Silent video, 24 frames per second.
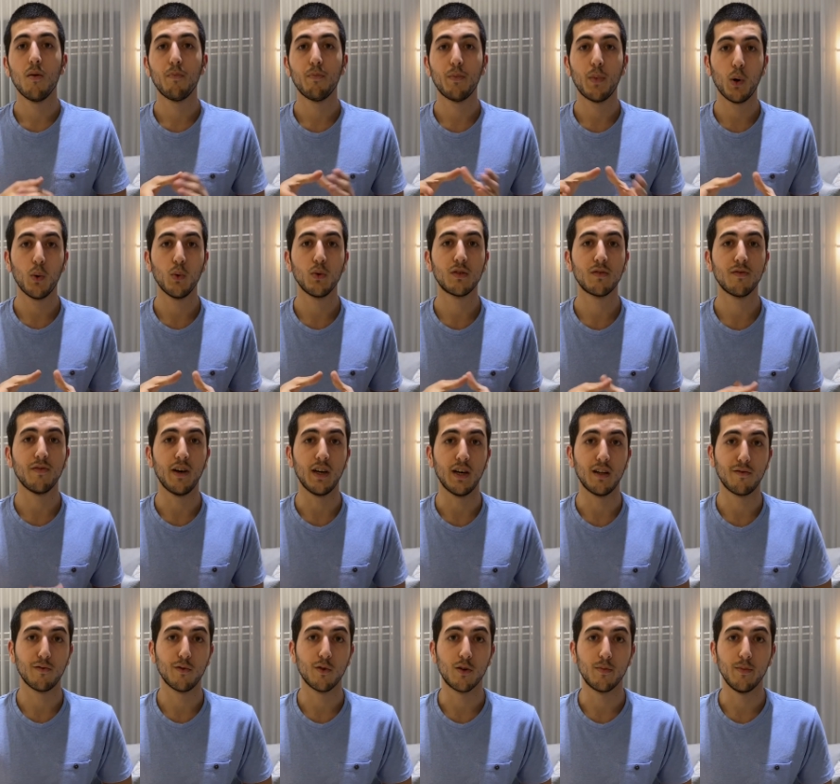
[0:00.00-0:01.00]
pose
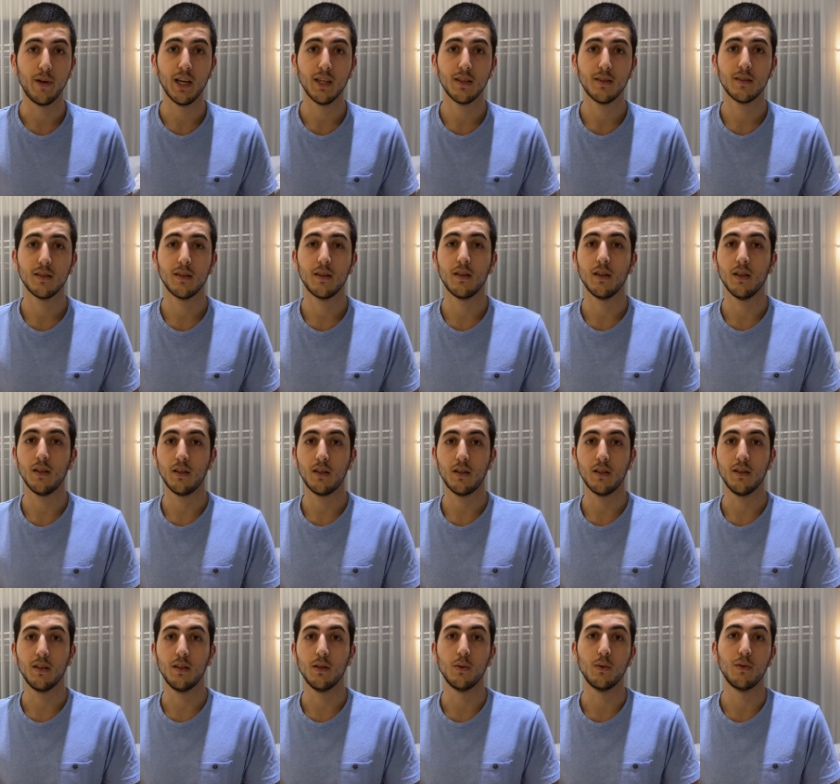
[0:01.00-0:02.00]
file format that
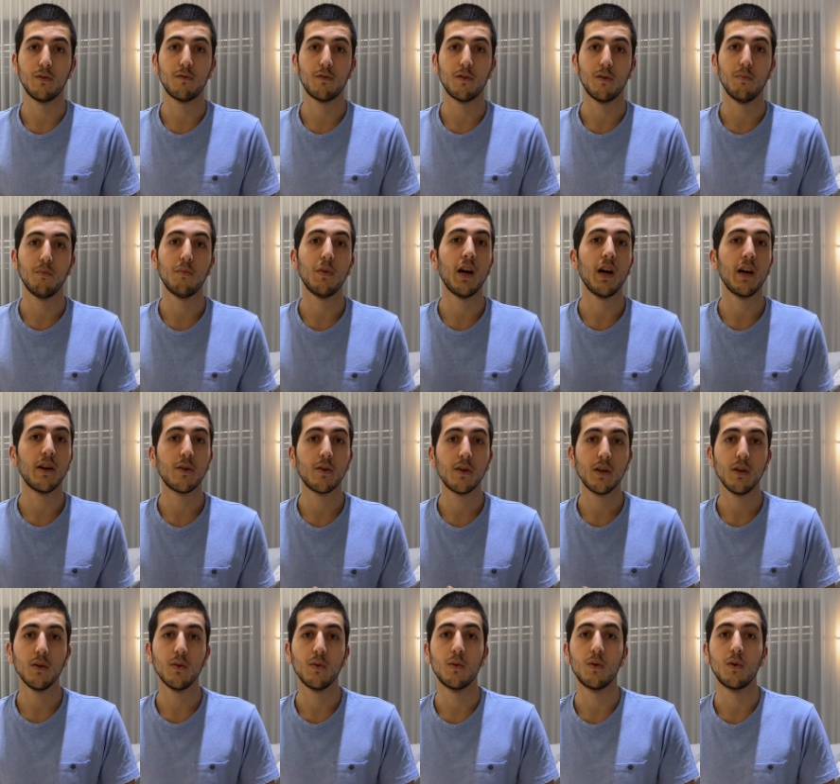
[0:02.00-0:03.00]
can load from binary
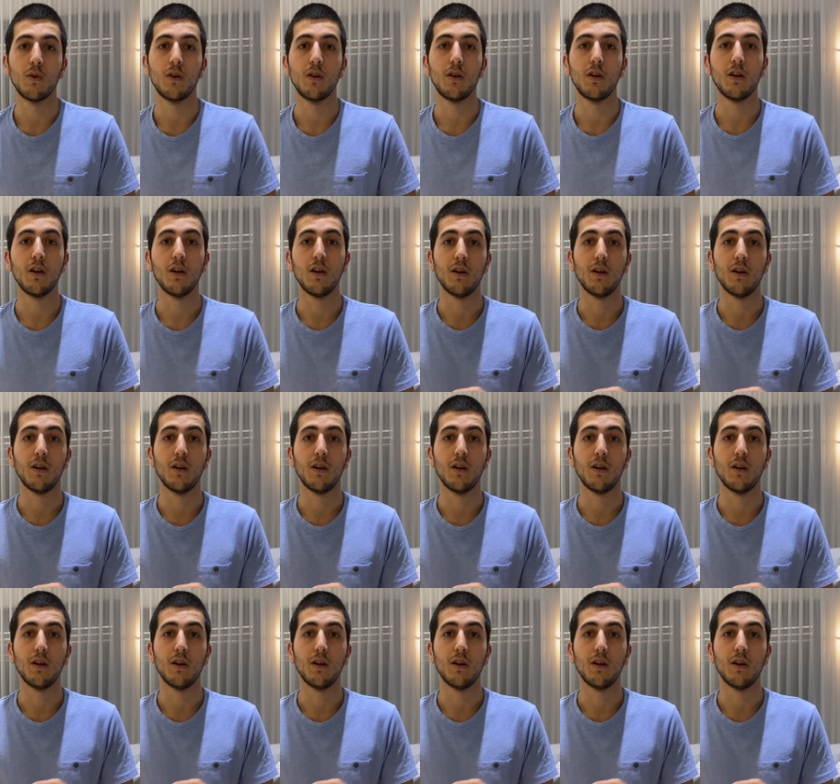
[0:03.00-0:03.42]
or